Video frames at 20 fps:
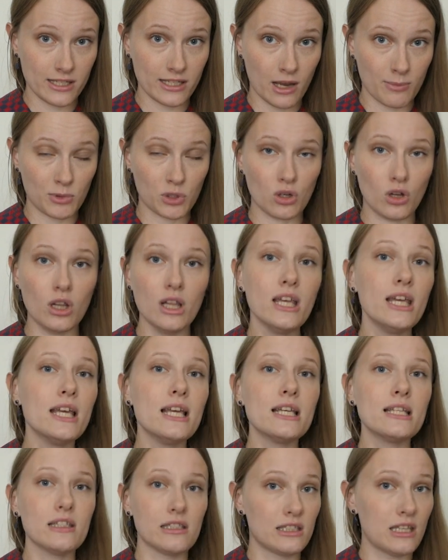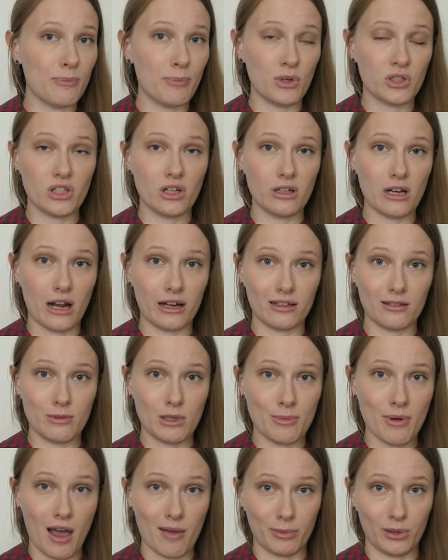skeptical. Zippers are not going to
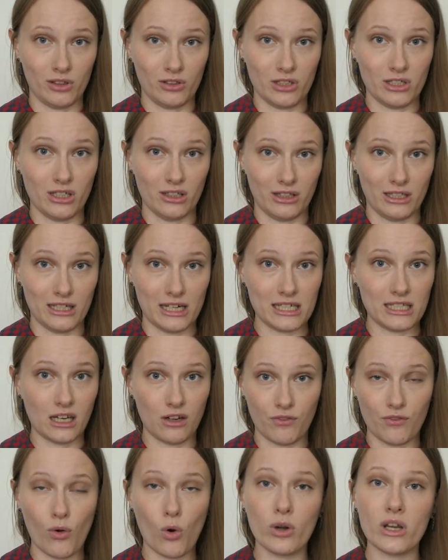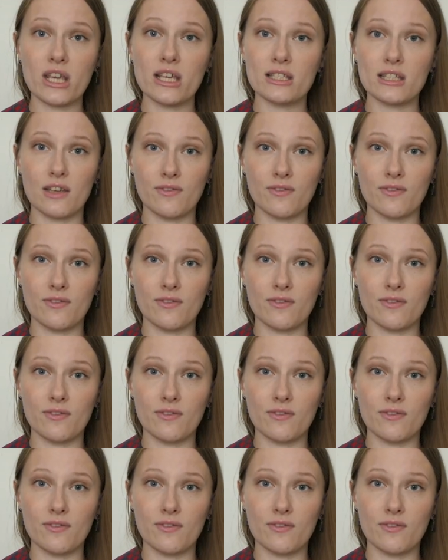be popular until the 1940s.